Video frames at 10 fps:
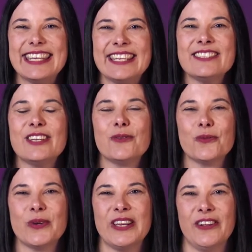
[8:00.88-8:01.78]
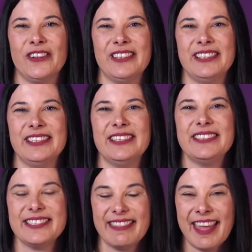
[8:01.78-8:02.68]
isn't real
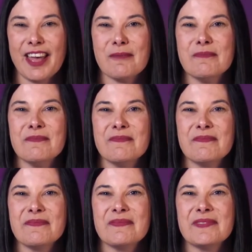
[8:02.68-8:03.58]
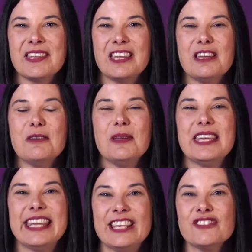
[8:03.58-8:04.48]
to them
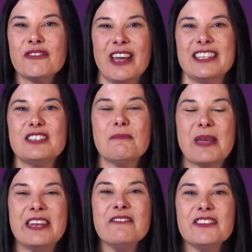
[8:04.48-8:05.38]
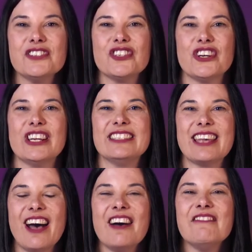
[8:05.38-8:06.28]
each of us beneficiaries
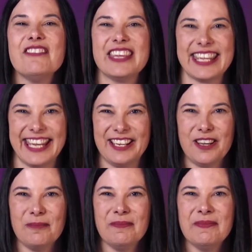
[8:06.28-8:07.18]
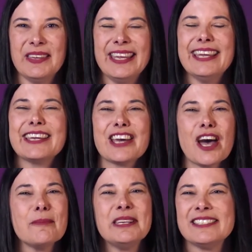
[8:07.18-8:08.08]
of the kingdom,
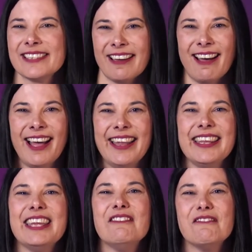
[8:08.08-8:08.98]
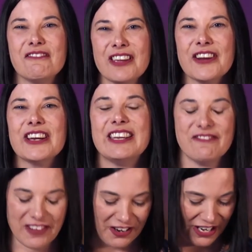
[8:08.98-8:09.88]
coming to God in very,
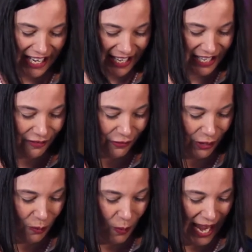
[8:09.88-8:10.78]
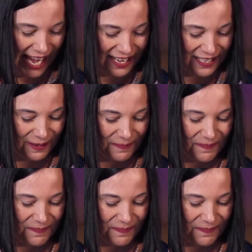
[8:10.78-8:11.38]
very different ways.